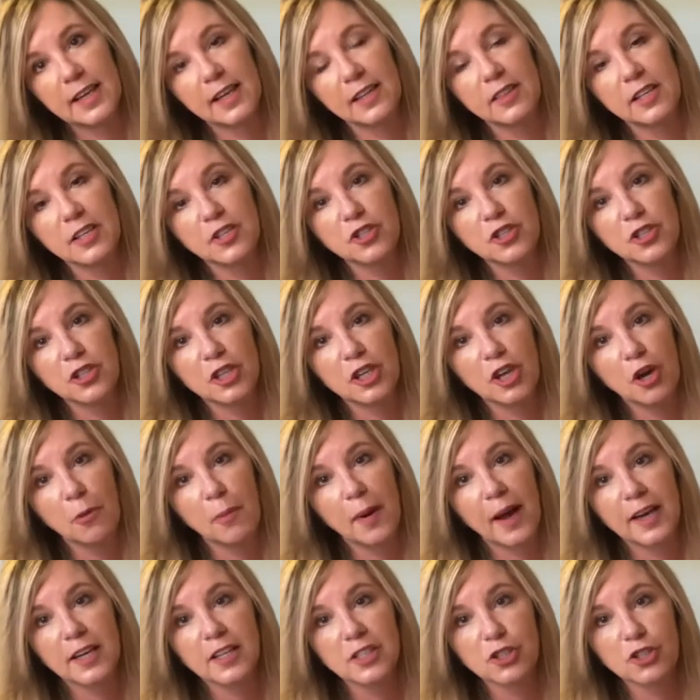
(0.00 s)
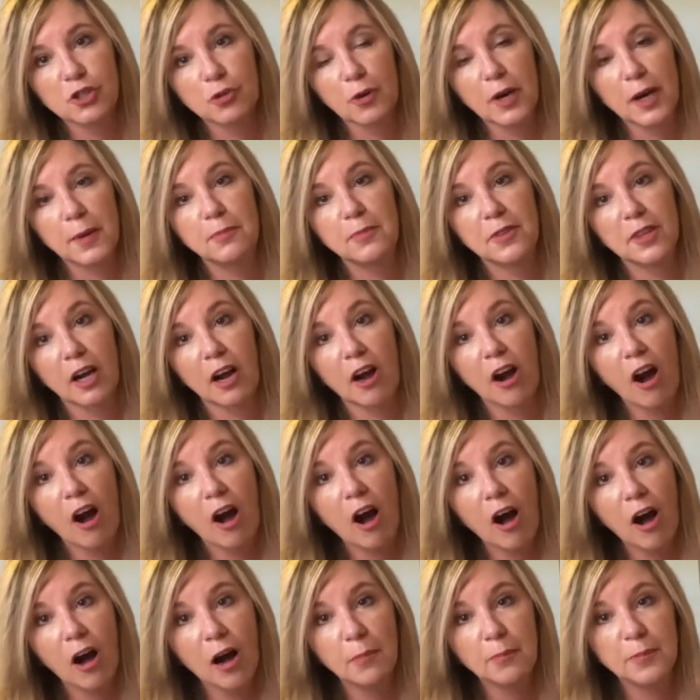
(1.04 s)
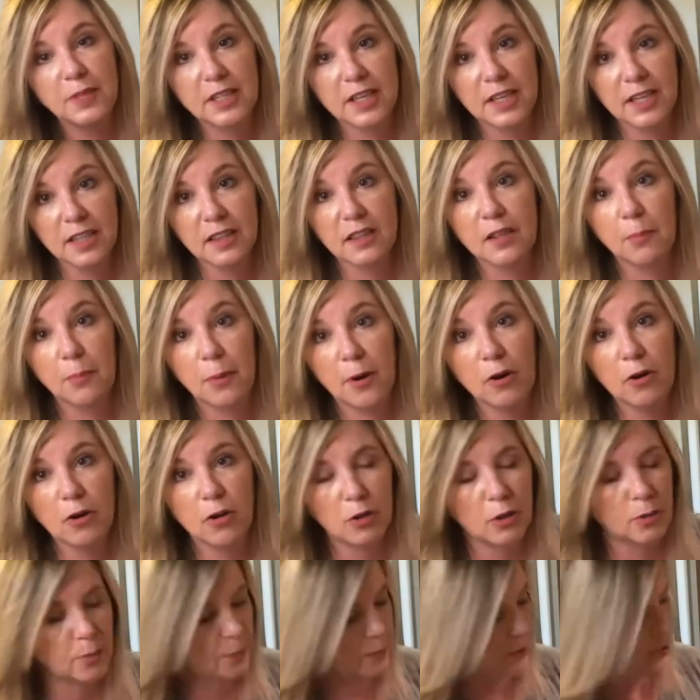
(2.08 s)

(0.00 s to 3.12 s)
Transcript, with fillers: and then she'd go back and scrape the cob to get the pulp.